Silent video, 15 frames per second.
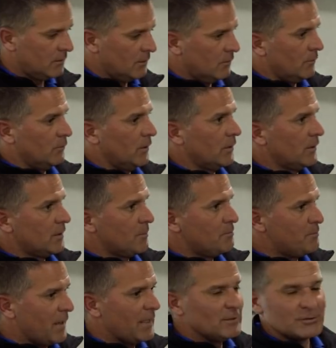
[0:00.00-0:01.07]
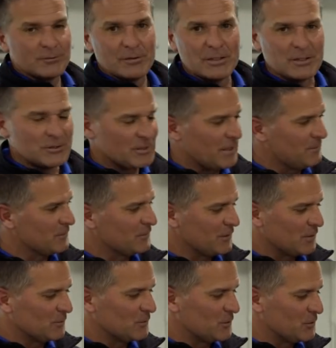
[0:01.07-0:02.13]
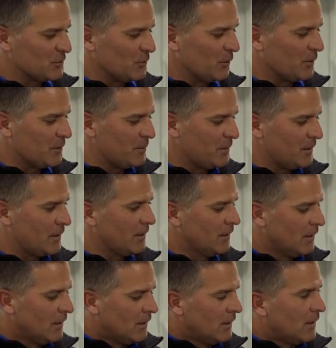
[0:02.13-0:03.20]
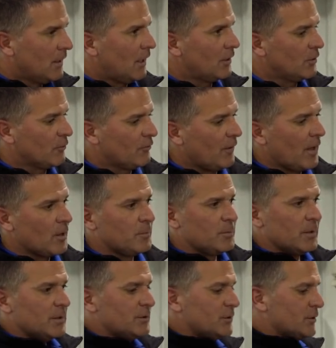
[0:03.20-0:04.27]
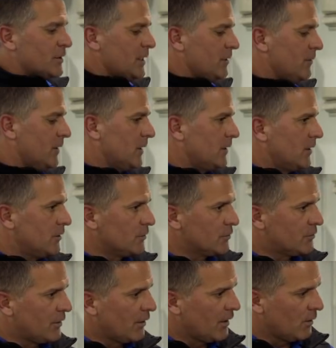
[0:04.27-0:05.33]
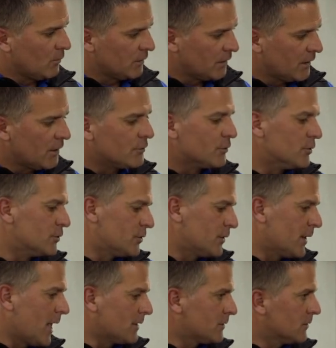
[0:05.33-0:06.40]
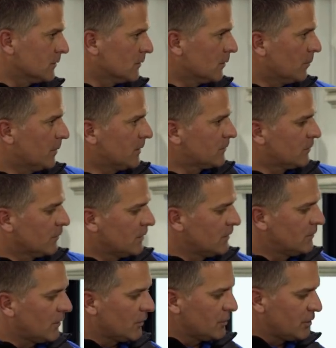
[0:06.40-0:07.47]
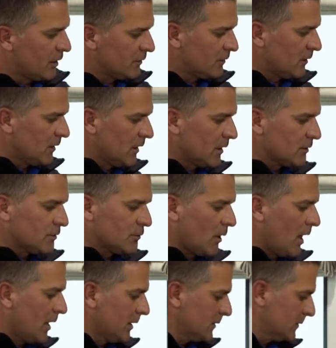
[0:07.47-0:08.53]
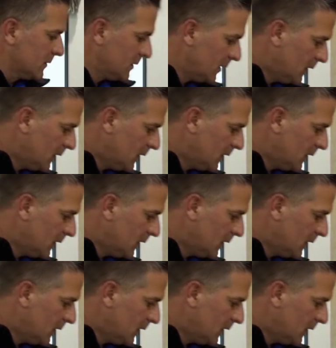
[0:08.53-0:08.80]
really the base of the entertainment center, which is going to be your fireplace, your TV, and then your stereo, I wanted to introduce you to that a little bit. So these are Jensen electronics.